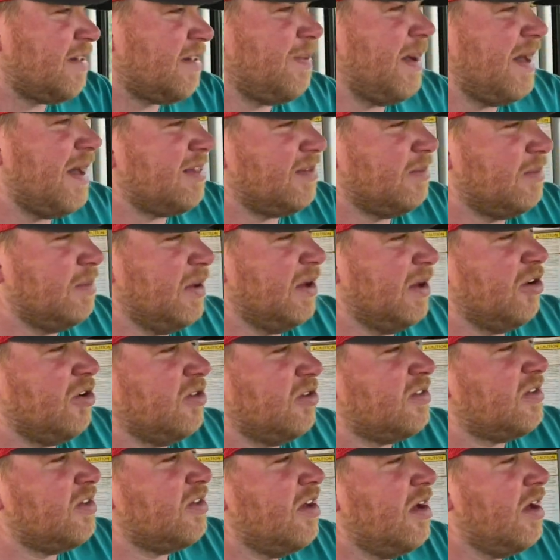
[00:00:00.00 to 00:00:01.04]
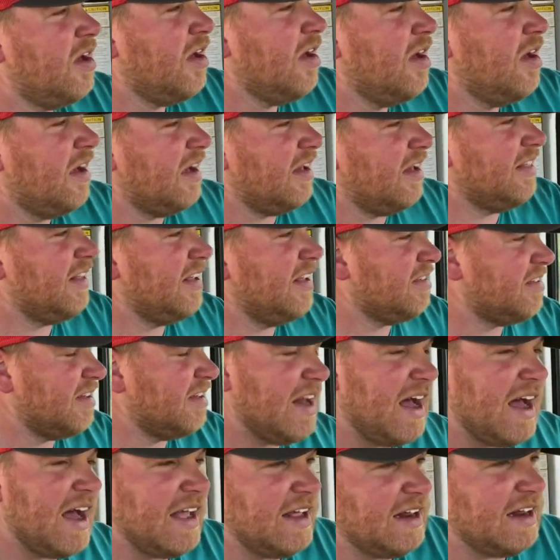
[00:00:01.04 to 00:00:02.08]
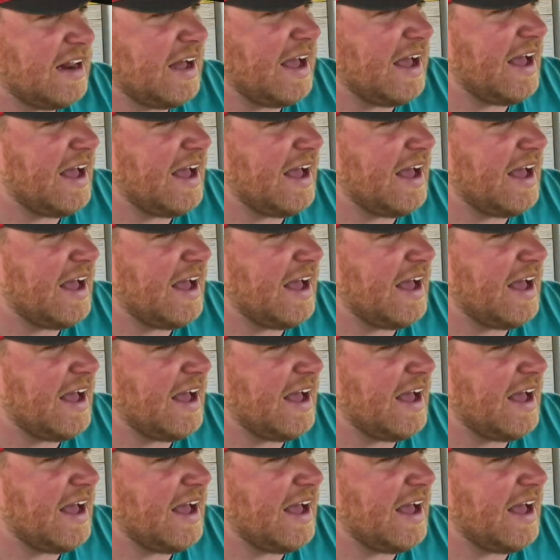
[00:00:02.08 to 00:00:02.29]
pay some bills, and then tonight I